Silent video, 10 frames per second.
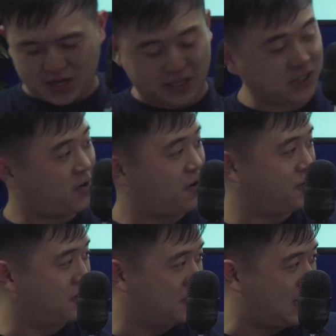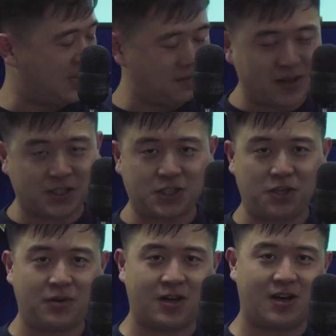uh, thanks for offering your time.
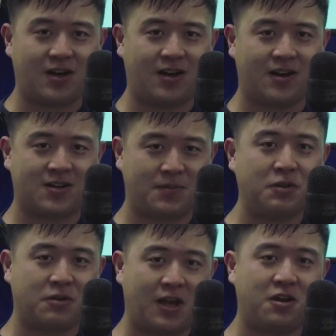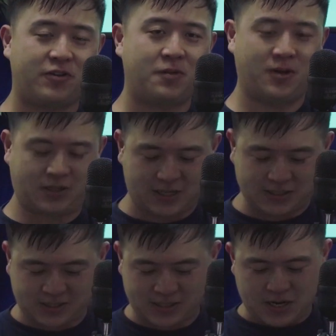Actually, we are coming to the end of our
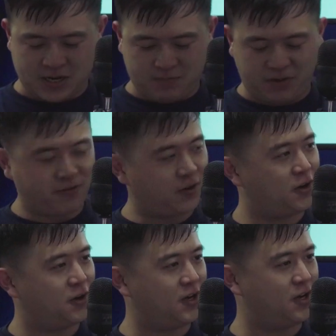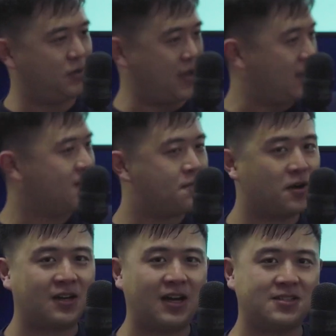podcast. Before uh, we end the
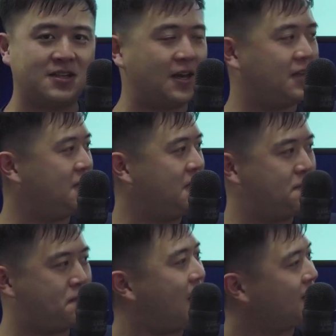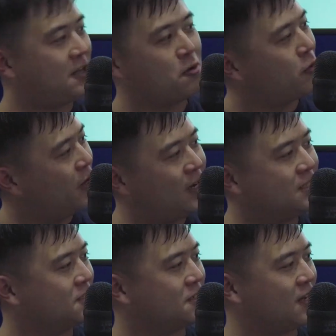podcast, any parting
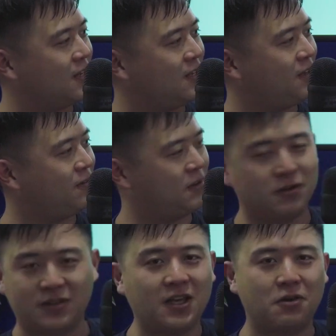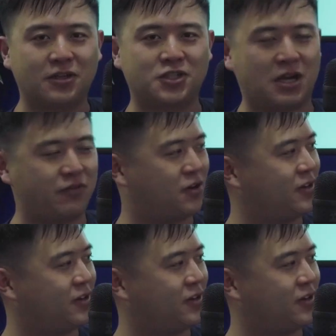words or any you know thing you want to share with the